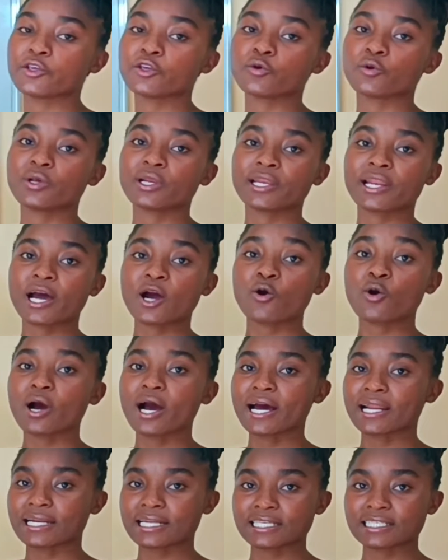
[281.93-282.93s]
you will now
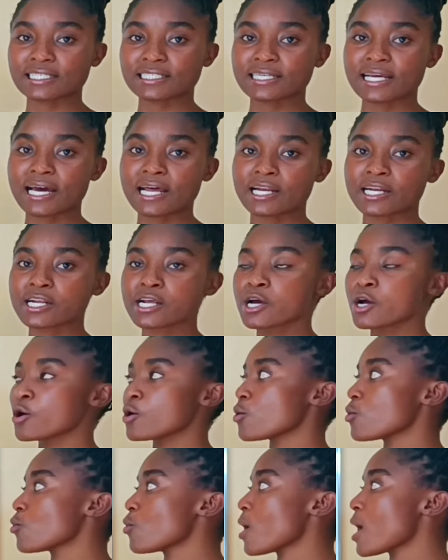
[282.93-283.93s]
understand
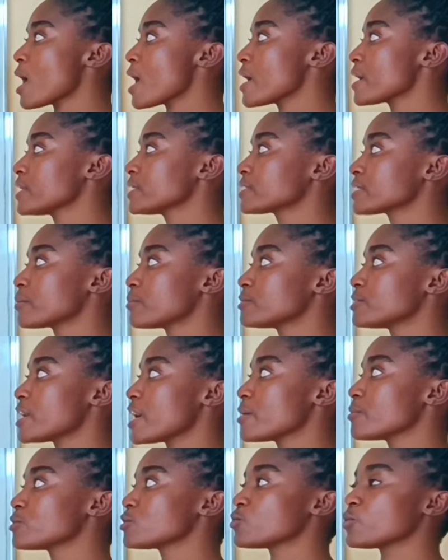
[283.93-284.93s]
why
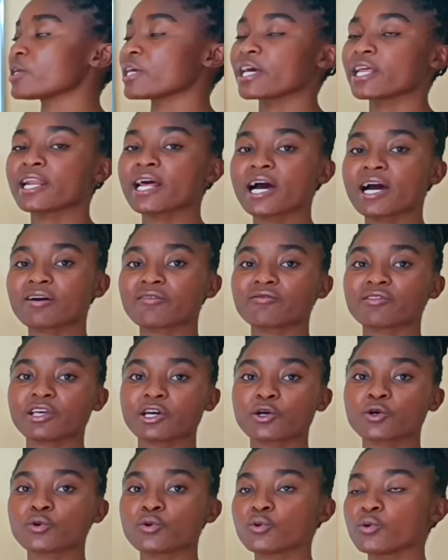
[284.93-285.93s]
sometimes we can have
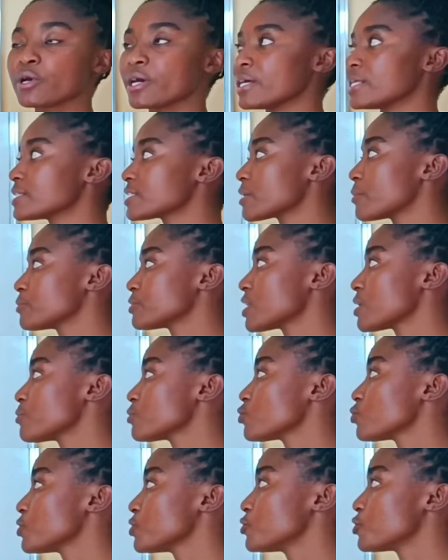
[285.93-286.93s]
the ku and
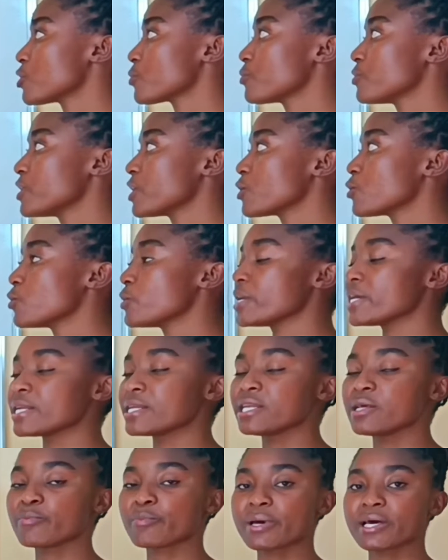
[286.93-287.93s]
sometimes we drop the ku.
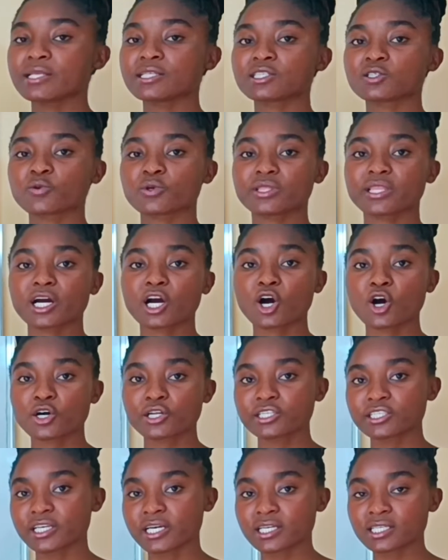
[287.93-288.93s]
It depends with the
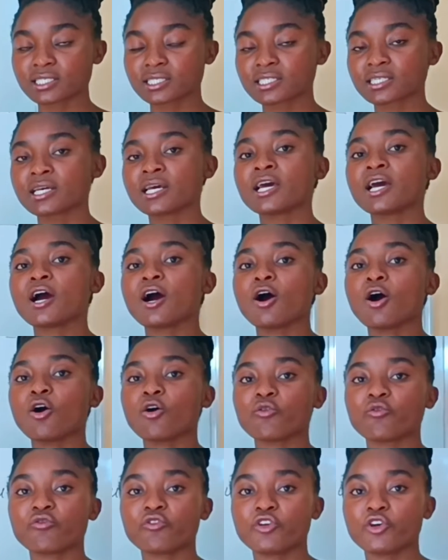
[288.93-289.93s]
context
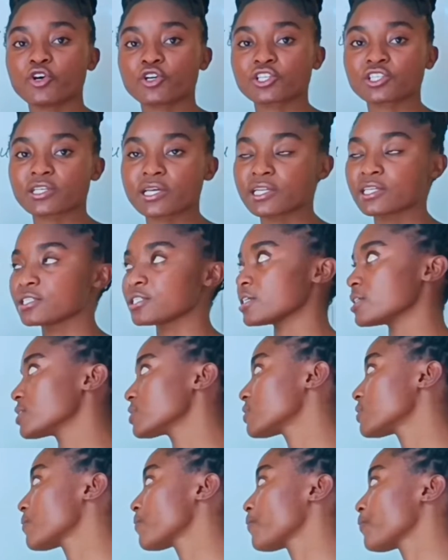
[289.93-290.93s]
of your
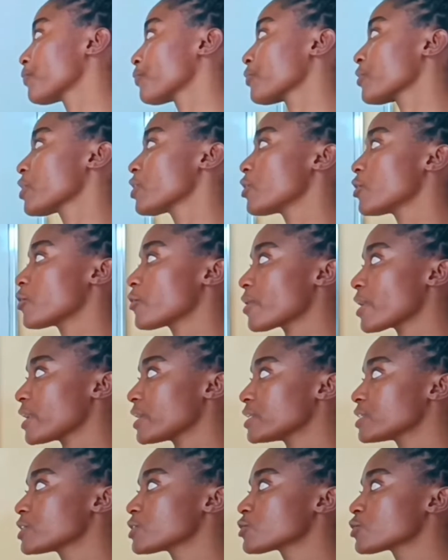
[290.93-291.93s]
sentence. All
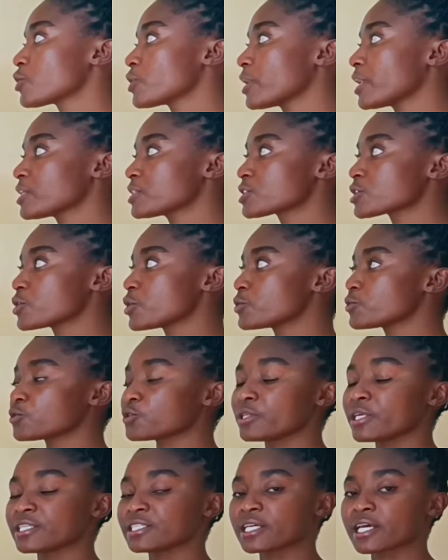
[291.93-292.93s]
right, so let's go
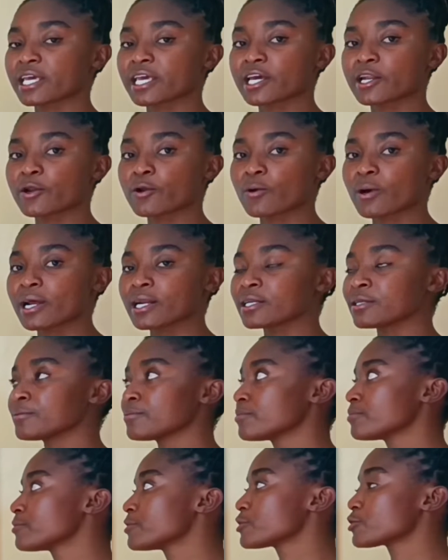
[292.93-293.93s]
to the second one.
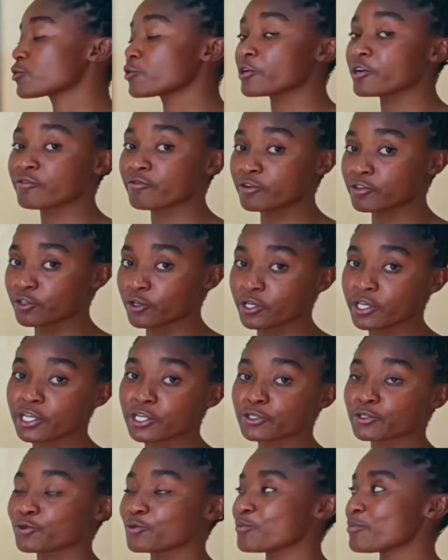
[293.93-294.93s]
Sorry for
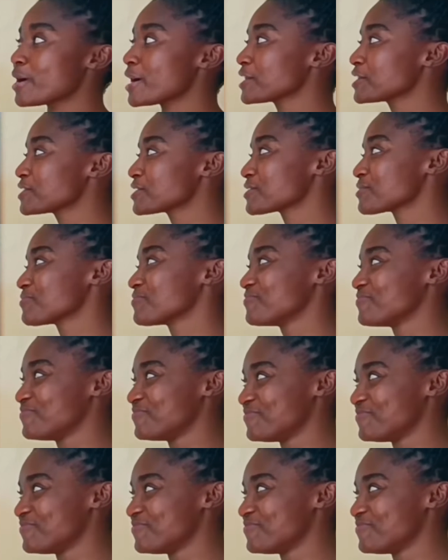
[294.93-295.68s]
talking too much.